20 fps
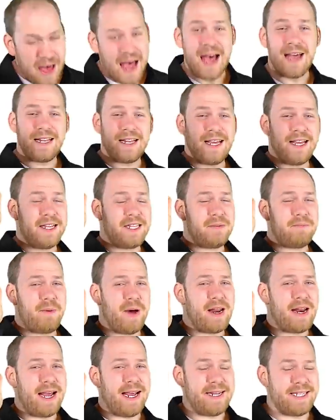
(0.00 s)
That is
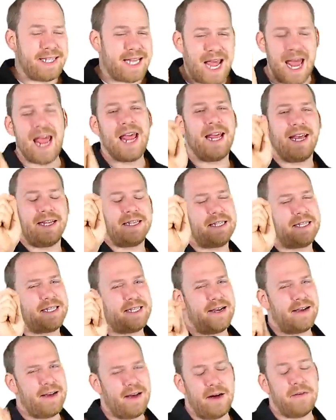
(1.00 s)
but a
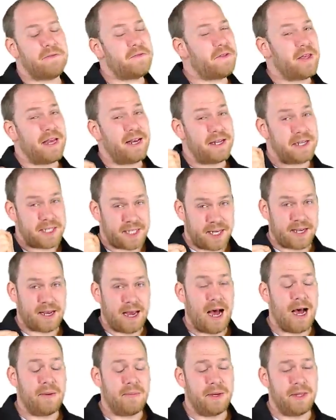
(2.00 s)
taste of things to
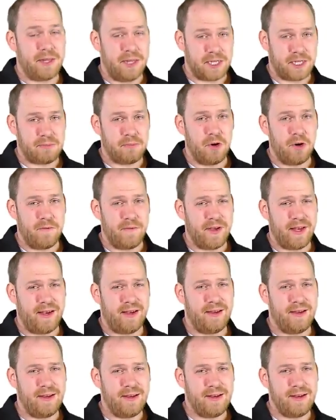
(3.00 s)
come in this
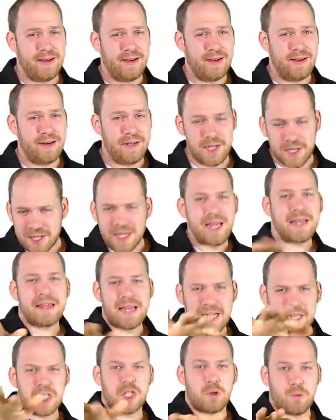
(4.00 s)
movie. Just let
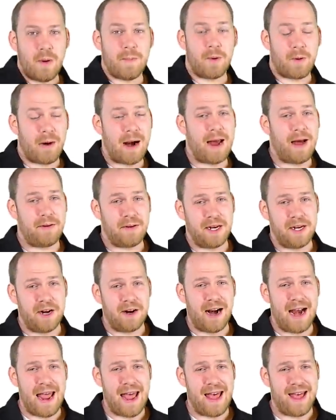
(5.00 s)
that swim around in
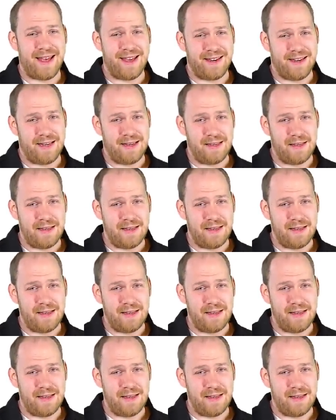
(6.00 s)
your head.